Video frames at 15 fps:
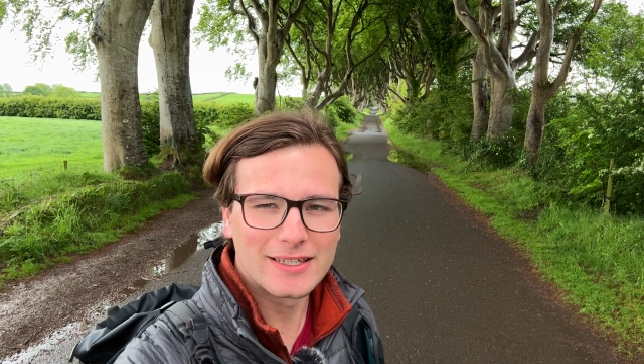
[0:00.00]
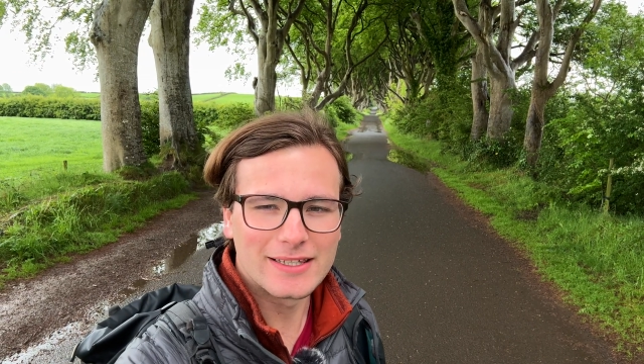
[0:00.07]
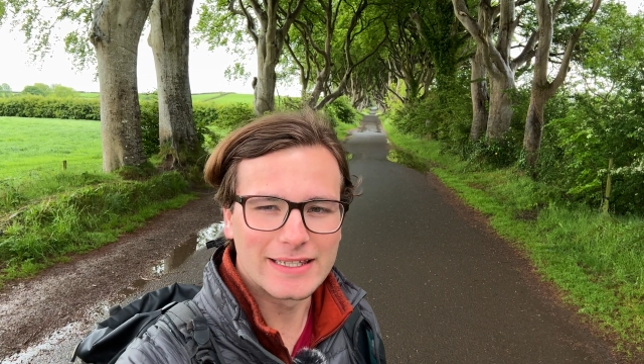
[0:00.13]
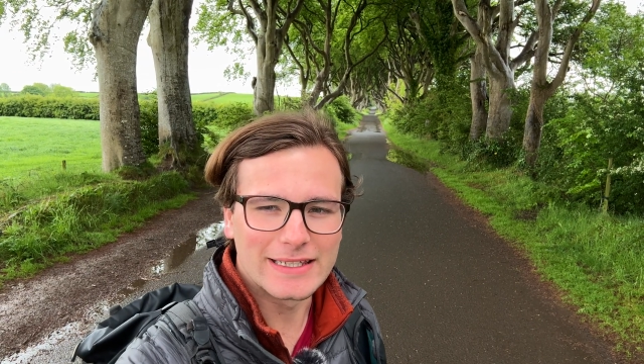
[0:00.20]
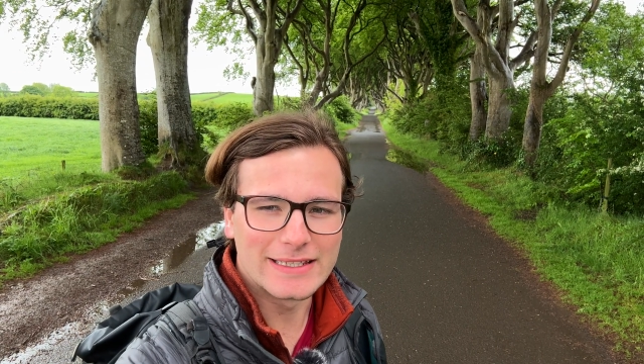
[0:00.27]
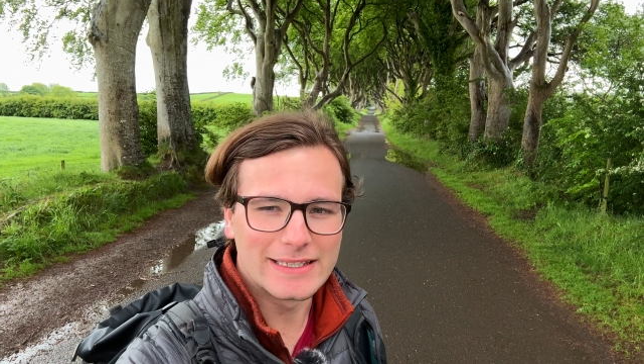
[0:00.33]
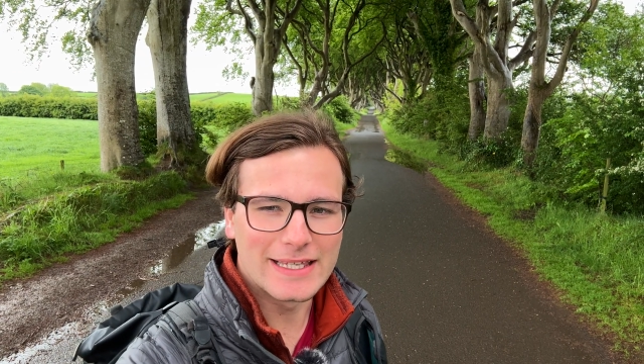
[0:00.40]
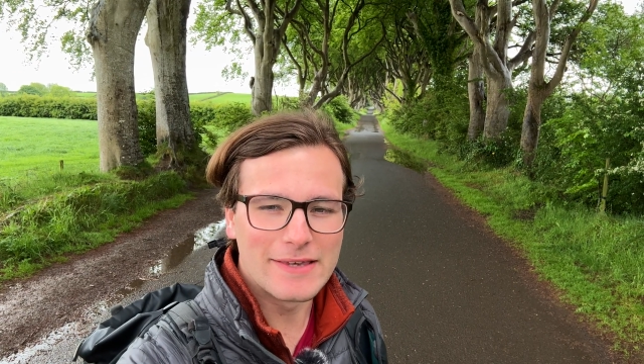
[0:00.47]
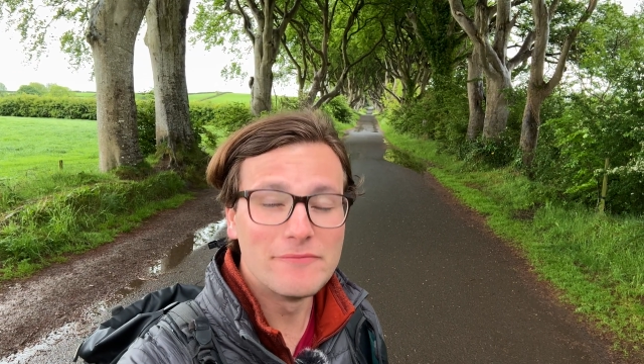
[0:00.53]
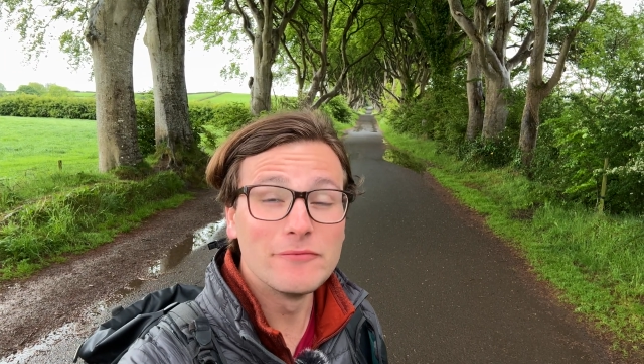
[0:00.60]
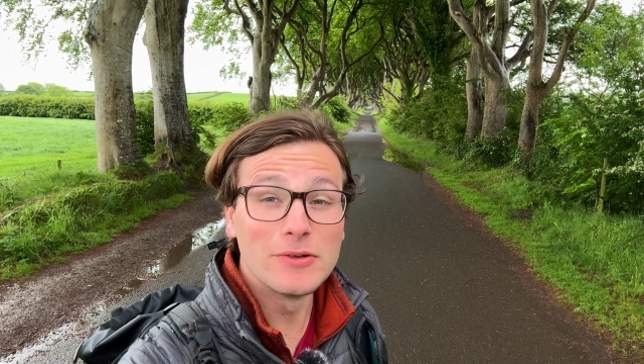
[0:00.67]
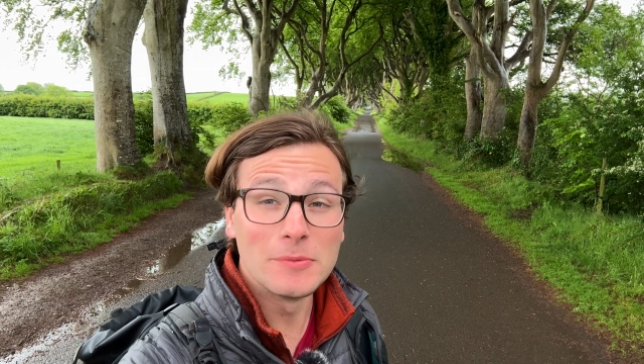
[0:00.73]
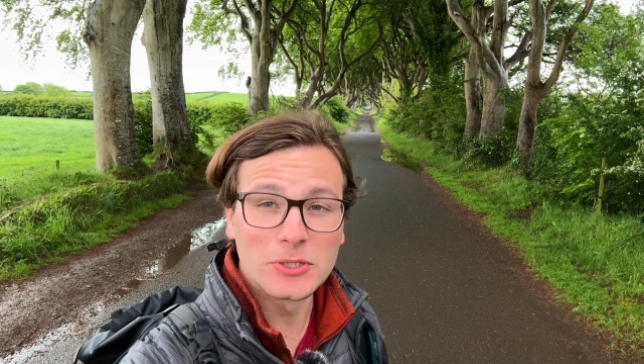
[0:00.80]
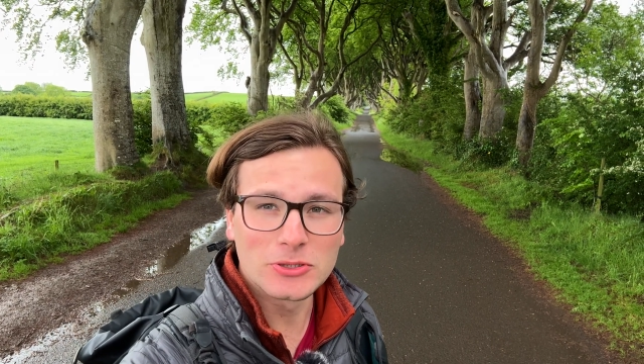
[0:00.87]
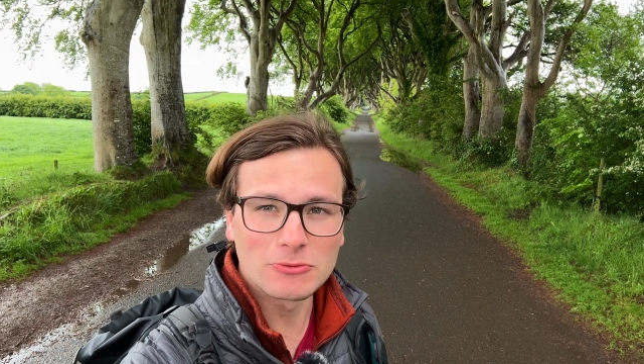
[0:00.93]
the
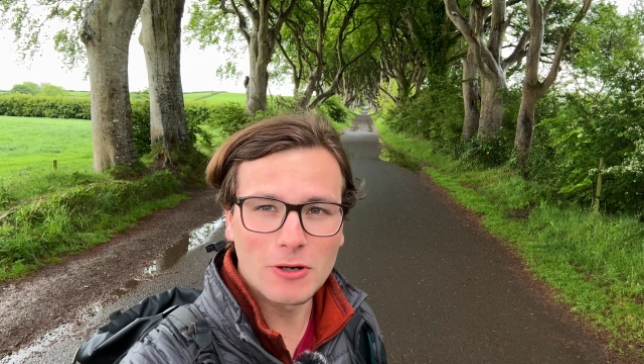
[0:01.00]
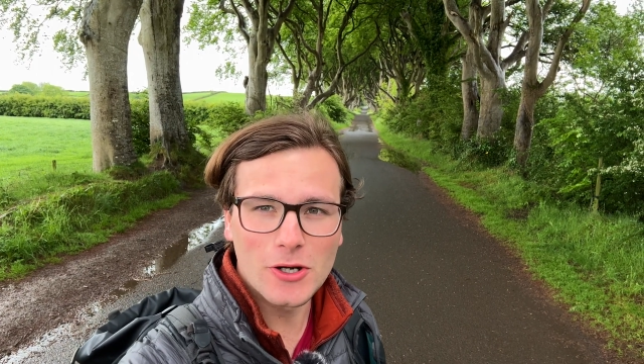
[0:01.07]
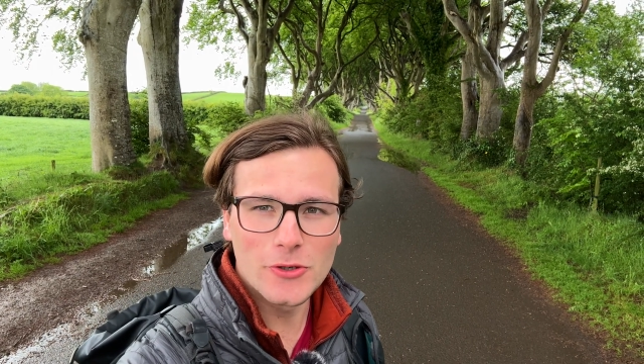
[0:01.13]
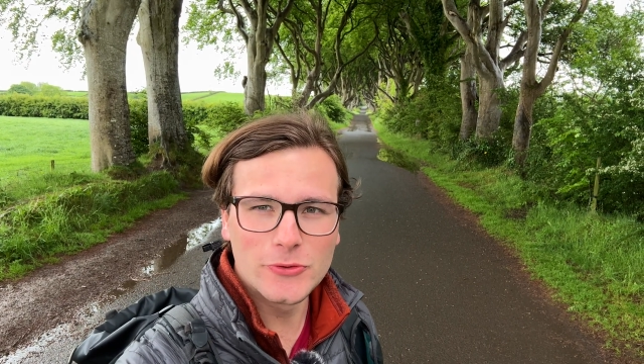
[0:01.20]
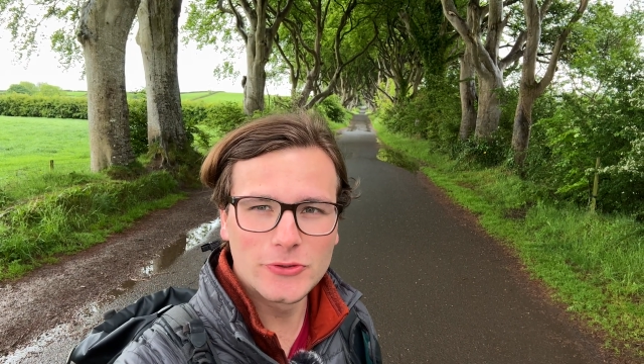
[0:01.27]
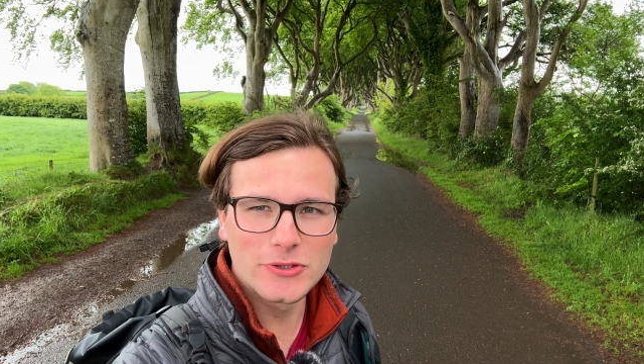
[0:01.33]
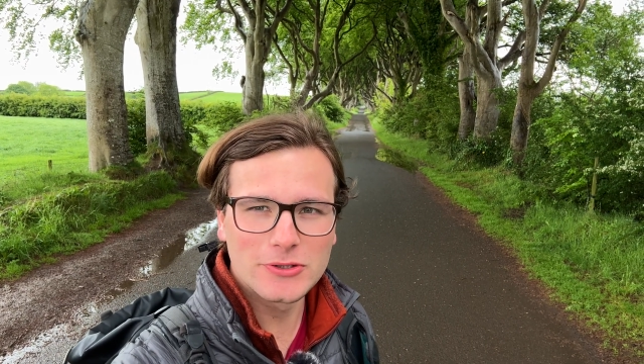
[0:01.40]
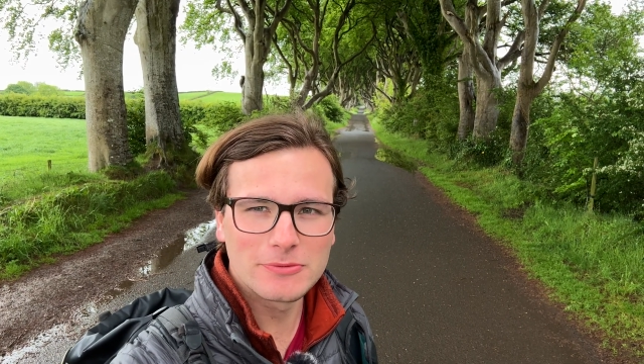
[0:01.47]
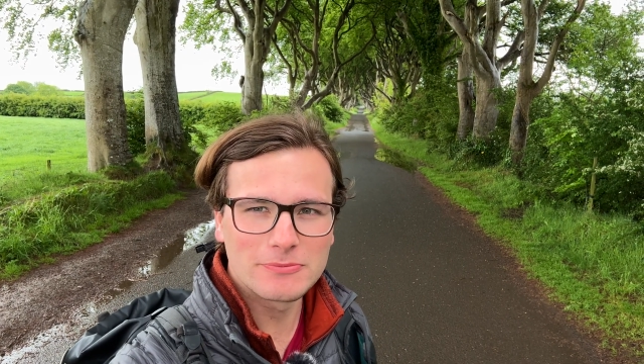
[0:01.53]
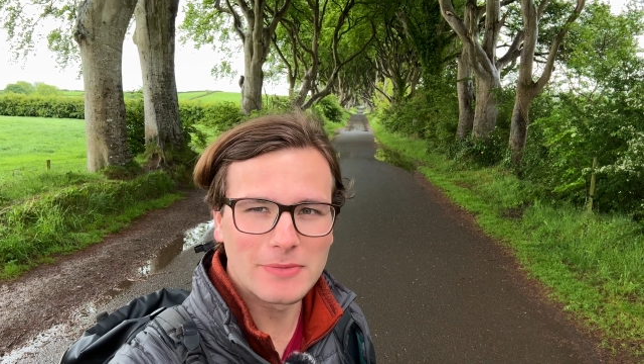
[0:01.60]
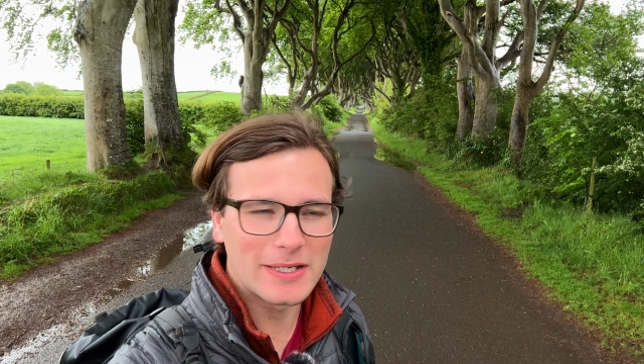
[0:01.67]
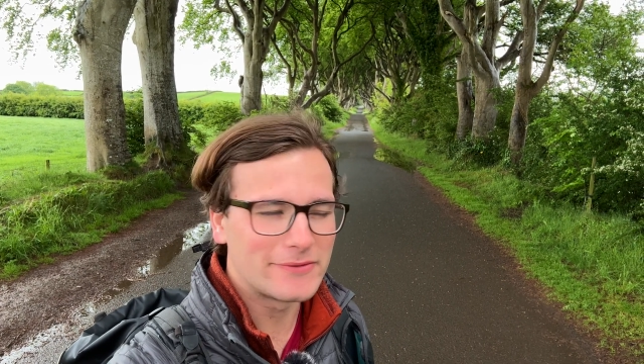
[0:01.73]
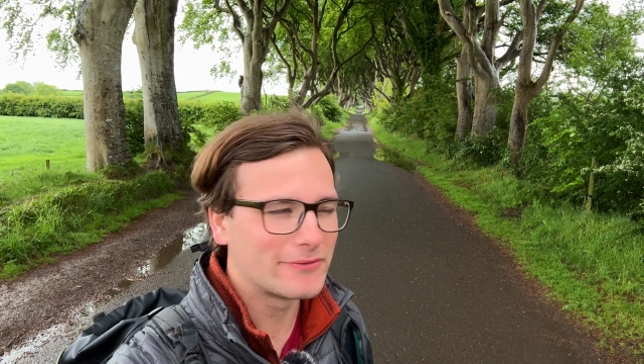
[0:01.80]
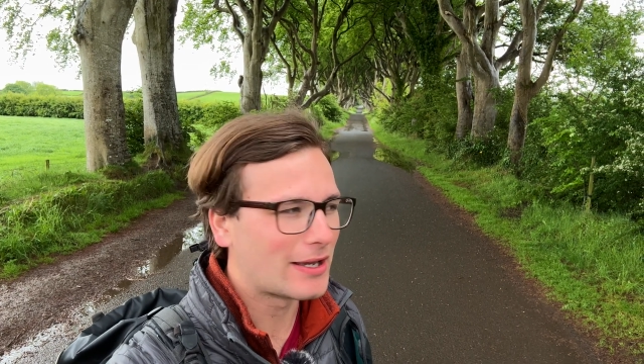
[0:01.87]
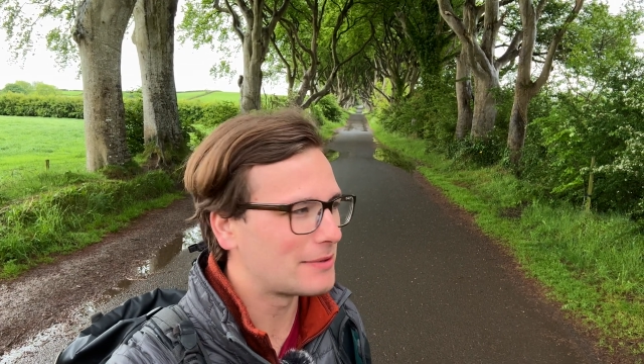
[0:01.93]
infamous road
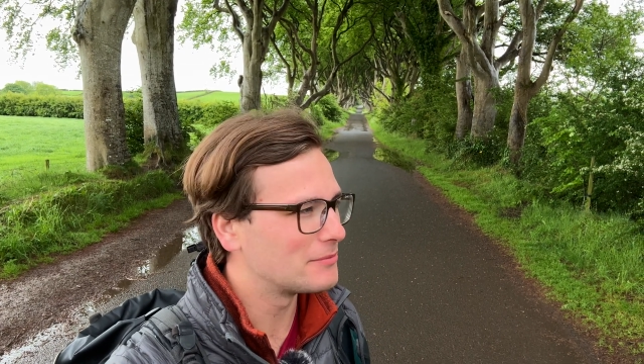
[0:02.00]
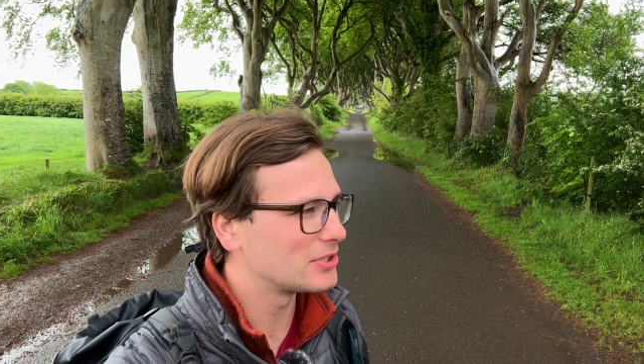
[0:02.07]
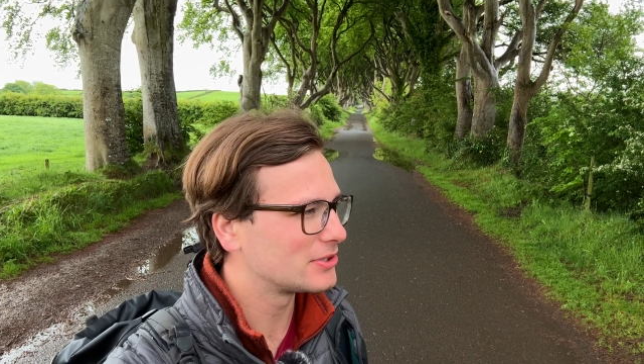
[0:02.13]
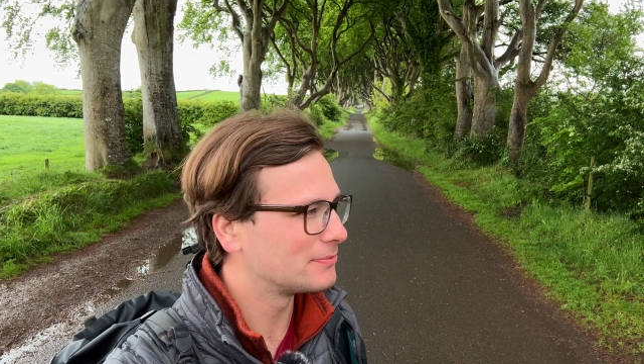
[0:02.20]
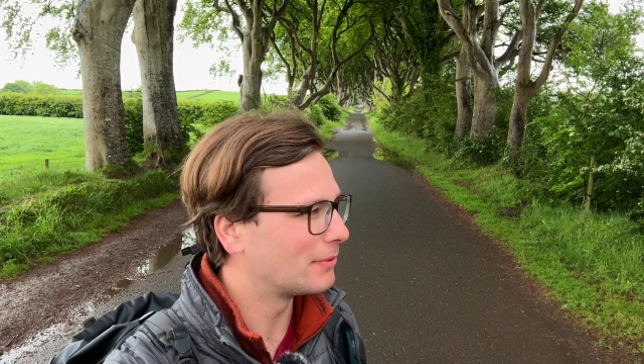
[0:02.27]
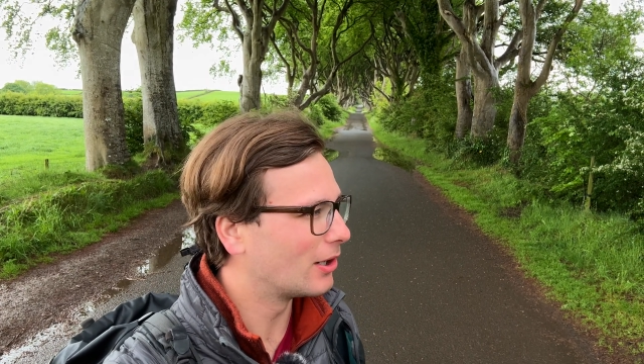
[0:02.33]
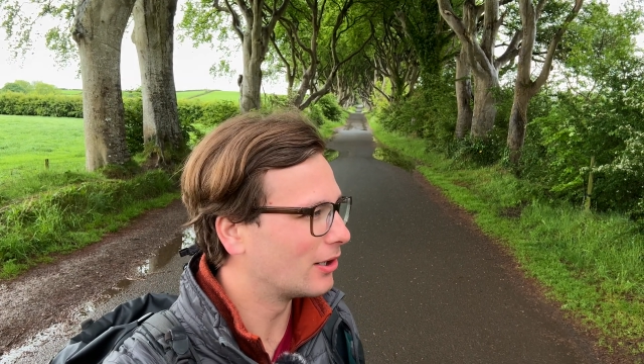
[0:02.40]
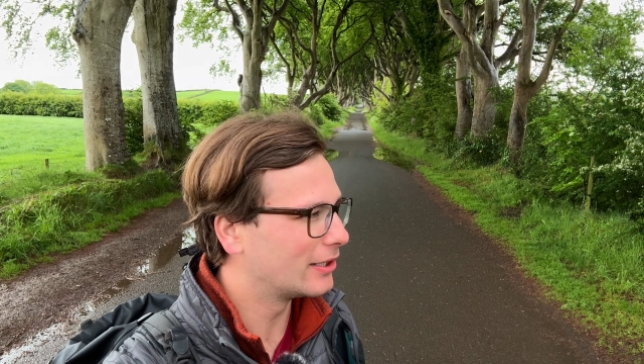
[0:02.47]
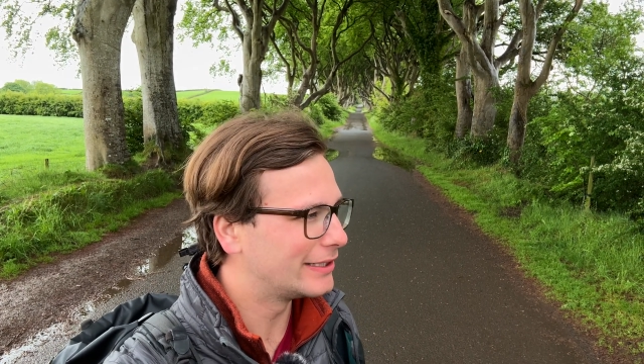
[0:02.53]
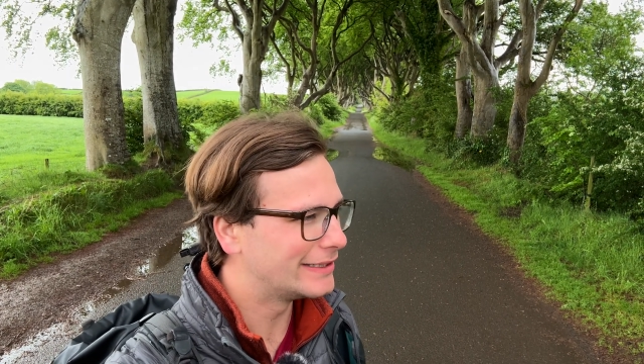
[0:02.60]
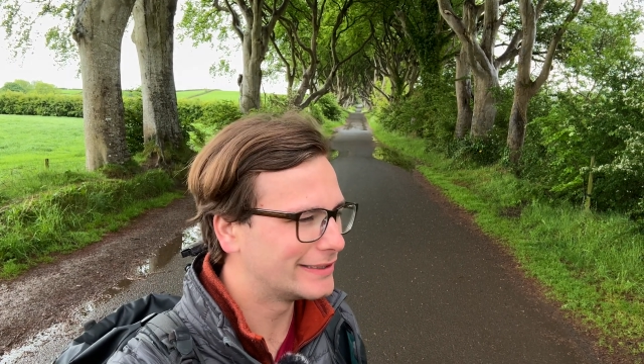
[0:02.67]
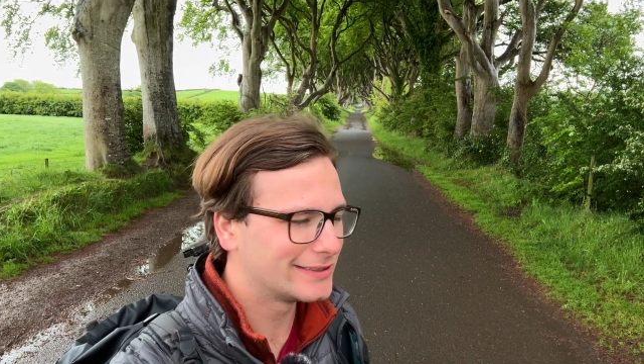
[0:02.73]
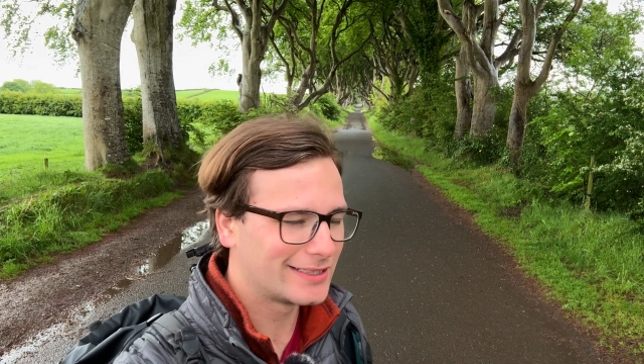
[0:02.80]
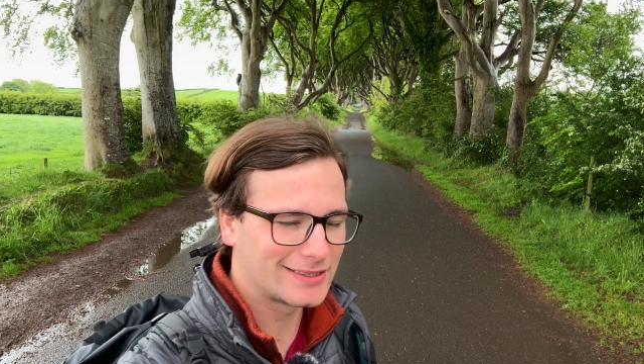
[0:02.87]
made famous by a